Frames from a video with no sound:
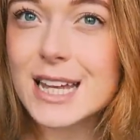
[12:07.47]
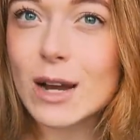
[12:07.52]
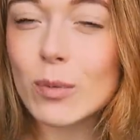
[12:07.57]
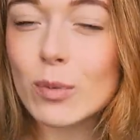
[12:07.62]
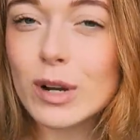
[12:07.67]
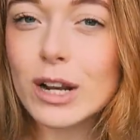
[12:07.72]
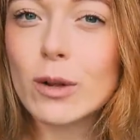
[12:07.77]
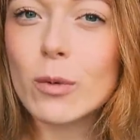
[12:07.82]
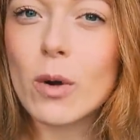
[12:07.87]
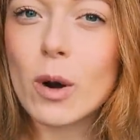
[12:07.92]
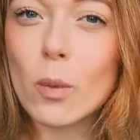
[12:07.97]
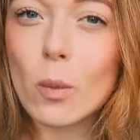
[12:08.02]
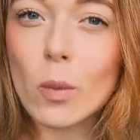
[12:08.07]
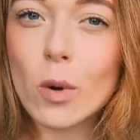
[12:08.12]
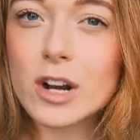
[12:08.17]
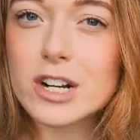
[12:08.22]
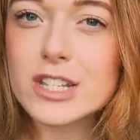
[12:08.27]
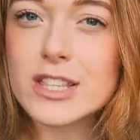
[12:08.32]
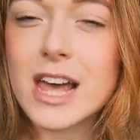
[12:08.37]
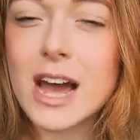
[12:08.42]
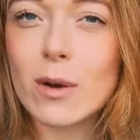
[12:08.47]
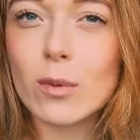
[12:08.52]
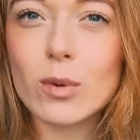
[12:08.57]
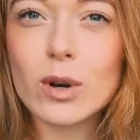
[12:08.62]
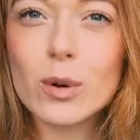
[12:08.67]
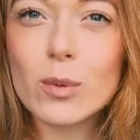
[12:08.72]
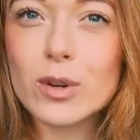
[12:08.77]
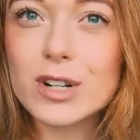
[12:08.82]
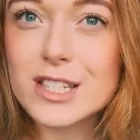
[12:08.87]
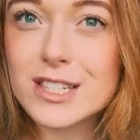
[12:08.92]
I really want to watch that, I
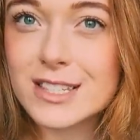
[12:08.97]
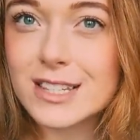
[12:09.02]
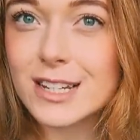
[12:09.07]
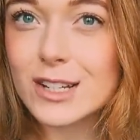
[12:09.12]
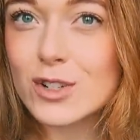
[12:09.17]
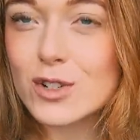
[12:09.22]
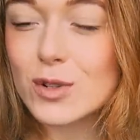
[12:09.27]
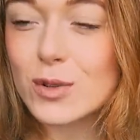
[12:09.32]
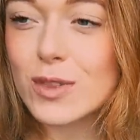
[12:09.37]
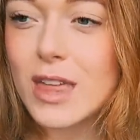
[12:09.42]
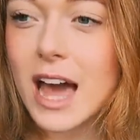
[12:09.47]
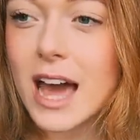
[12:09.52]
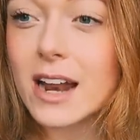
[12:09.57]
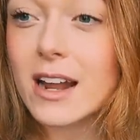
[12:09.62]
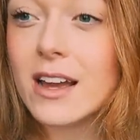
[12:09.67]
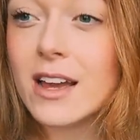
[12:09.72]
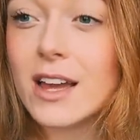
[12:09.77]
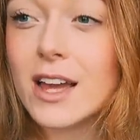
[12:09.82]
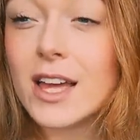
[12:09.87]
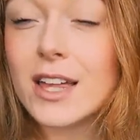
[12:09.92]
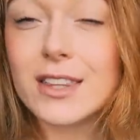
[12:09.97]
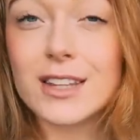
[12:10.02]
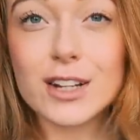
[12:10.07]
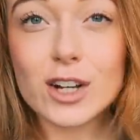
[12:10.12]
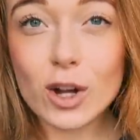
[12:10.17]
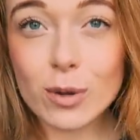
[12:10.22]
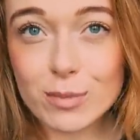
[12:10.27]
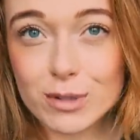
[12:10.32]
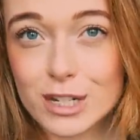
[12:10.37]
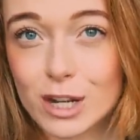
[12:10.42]
really want to see you do that, then
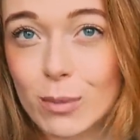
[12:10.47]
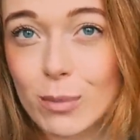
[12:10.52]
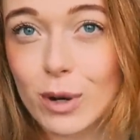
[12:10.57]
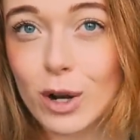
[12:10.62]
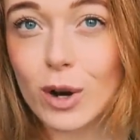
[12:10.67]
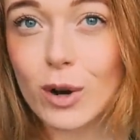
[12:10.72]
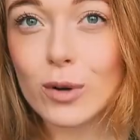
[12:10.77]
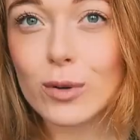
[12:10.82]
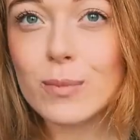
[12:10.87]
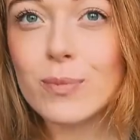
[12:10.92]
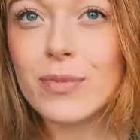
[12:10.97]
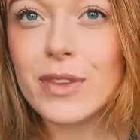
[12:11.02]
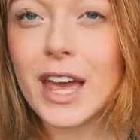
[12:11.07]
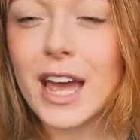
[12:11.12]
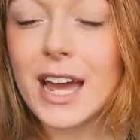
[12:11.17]
comment down below.